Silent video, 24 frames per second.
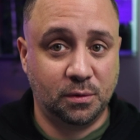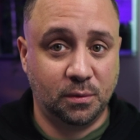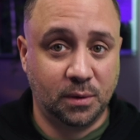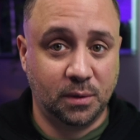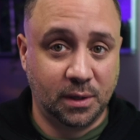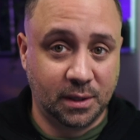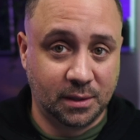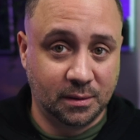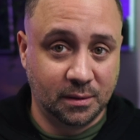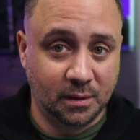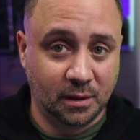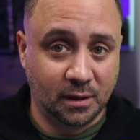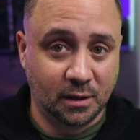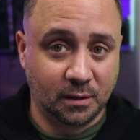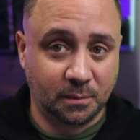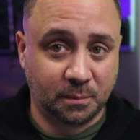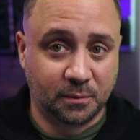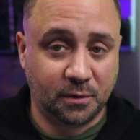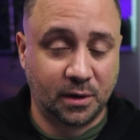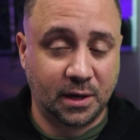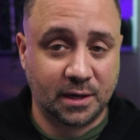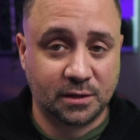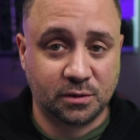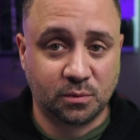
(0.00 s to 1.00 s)
it,
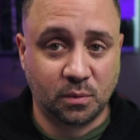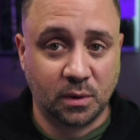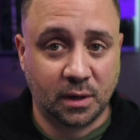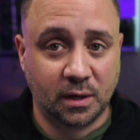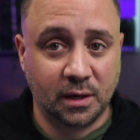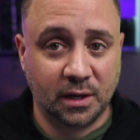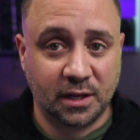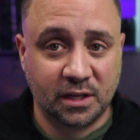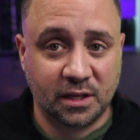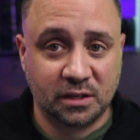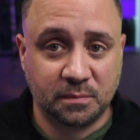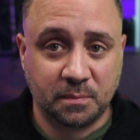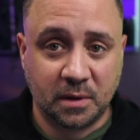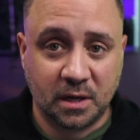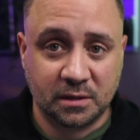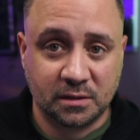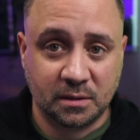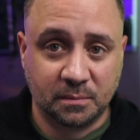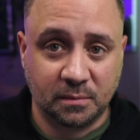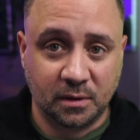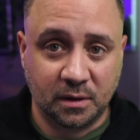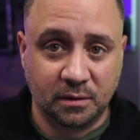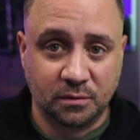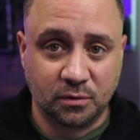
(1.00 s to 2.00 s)
upgrade as quickly as
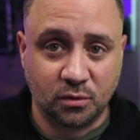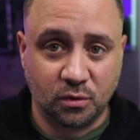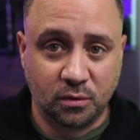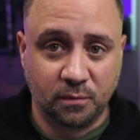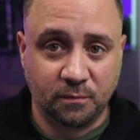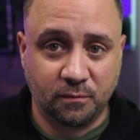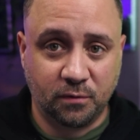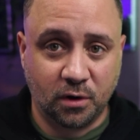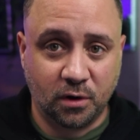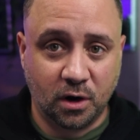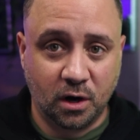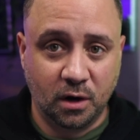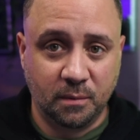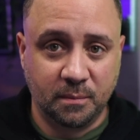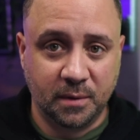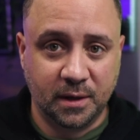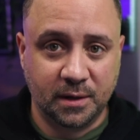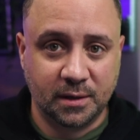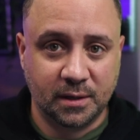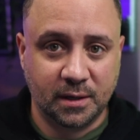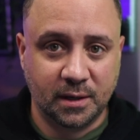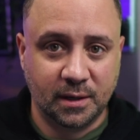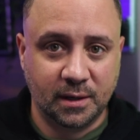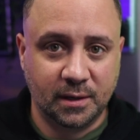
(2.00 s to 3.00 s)
possible in your
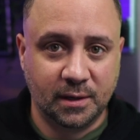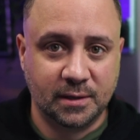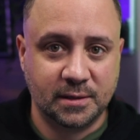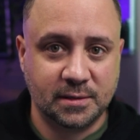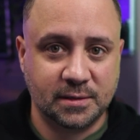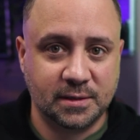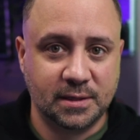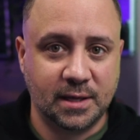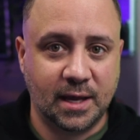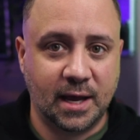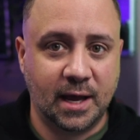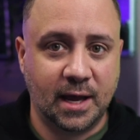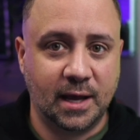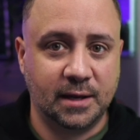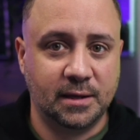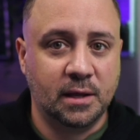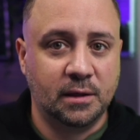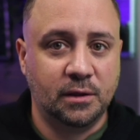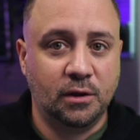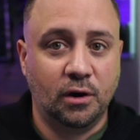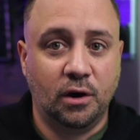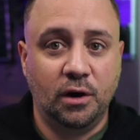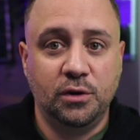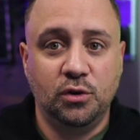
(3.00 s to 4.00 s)
environment is that
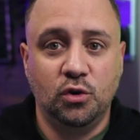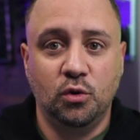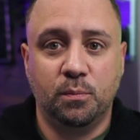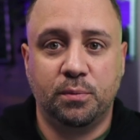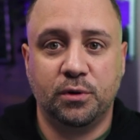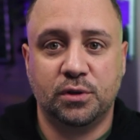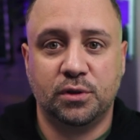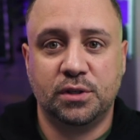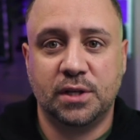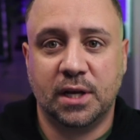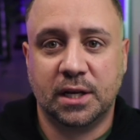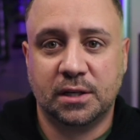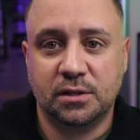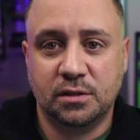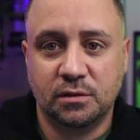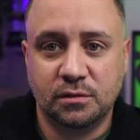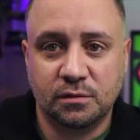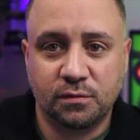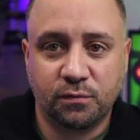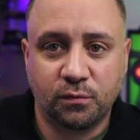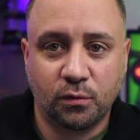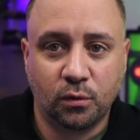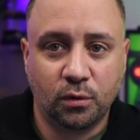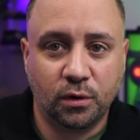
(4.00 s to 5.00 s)
there are new protections
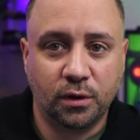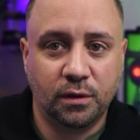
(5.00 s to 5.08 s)
for